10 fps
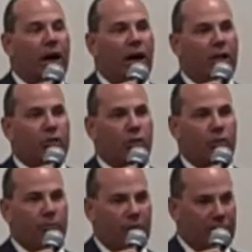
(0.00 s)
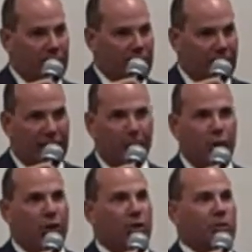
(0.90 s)
In the couple
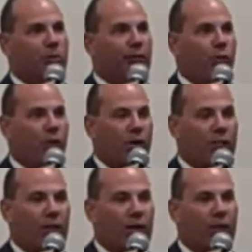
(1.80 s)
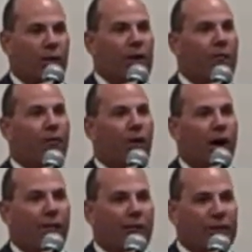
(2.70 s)
of years before running for
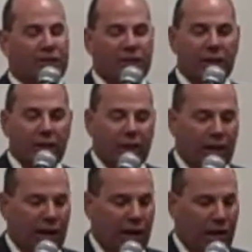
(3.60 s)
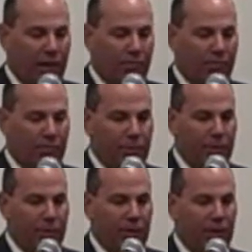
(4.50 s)
office, the
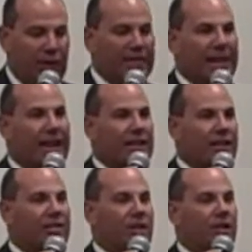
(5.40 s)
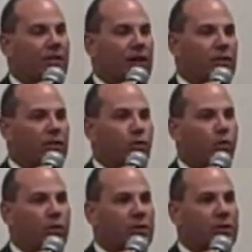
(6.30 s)
things I did centered around
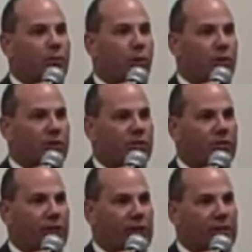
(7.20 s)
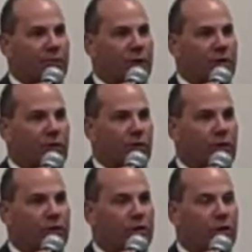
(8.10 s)
school and sports and related to my
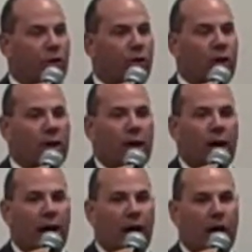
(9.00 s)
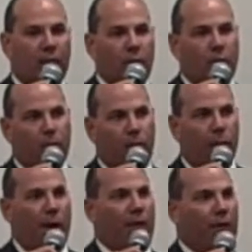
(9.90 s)
children. And so my
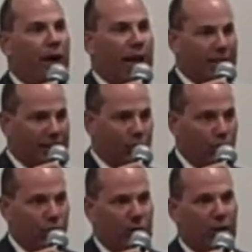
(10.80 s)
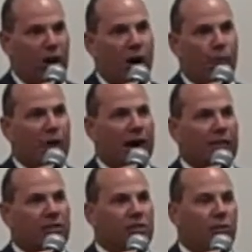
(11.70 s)
wife and I, as I told you, run a law
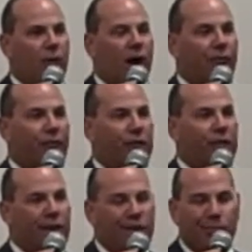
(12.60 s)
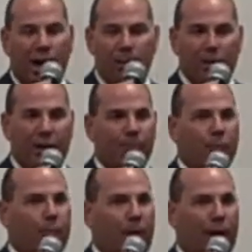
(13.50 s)
practice, so we often,
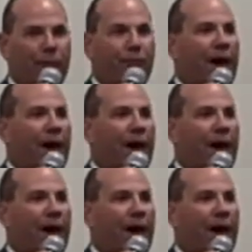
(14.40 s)
probably about